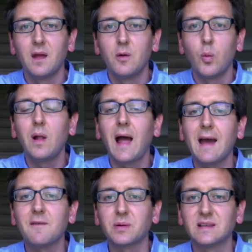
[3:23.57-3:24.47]
we'll
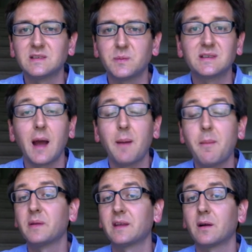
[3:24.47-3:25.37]
have participants come up
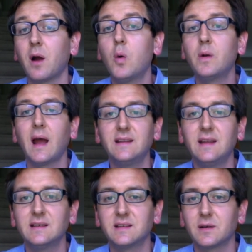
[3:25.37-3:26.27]
with their own
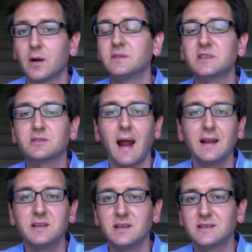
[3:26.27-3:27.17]
ideas, their own
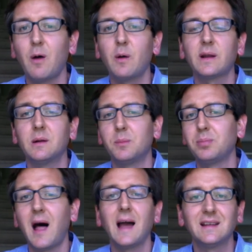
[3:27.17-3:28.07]
strategies, how it can
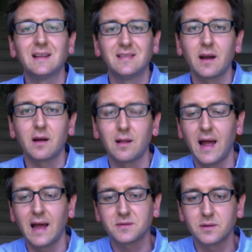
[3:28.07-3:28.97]
apply to their
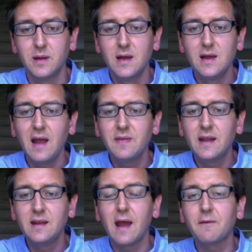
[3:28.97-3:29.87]
classroom. And
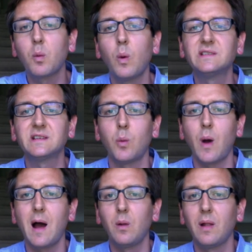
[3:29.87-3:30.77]
then every once in a
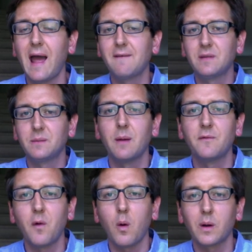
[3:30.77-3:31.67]
while, we'll have them come
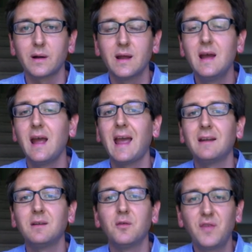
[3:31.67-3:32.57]
forward
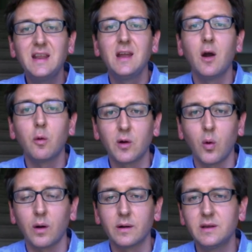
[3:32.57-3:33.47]
and video
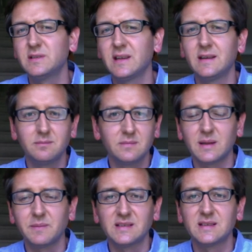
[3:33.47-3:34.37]
record using
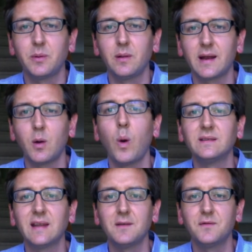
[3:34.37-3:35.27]
something simple like a
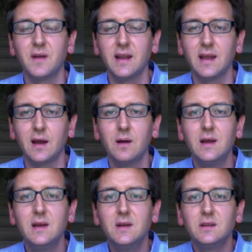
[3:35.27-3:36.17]
one take video
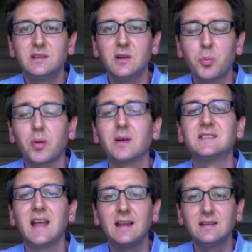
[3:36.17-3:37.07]
to
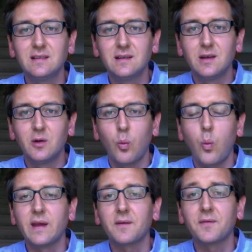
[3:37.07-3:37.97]
present
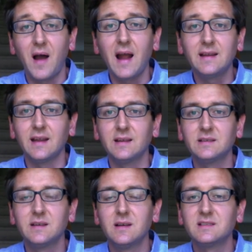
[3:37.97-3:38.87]
their
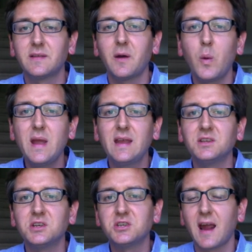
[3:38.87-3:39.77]
findings so that we can
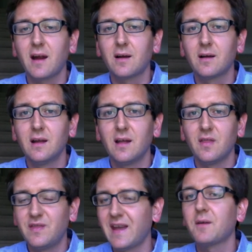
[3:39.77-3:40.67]
share
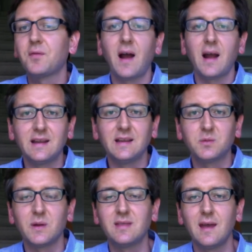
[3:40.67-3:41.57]
their findings
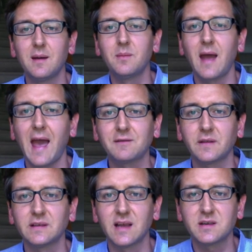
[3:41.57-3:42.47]
with them after
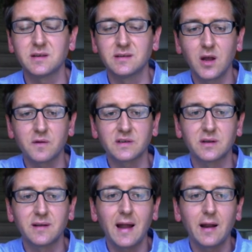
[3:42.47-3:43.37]
the session is over. So
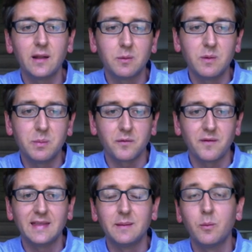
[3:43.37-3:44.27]
not only can we
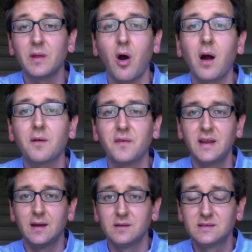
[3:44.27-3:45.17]
provide them with our
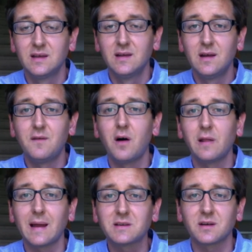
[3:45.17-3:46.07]
videos of all the
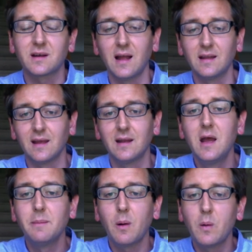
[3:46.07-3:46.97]
lecture content,
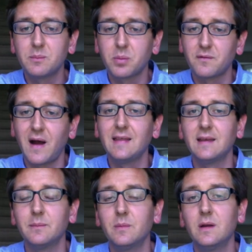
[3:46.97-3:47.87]
but we can provide
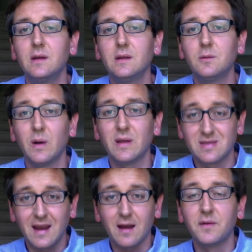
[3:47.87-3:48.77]
them with
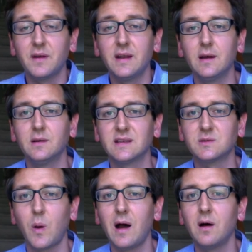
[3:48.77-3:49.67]
their videos as
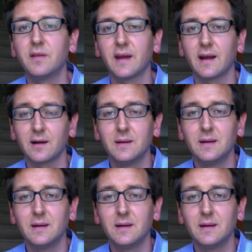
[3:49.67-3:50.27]
well, their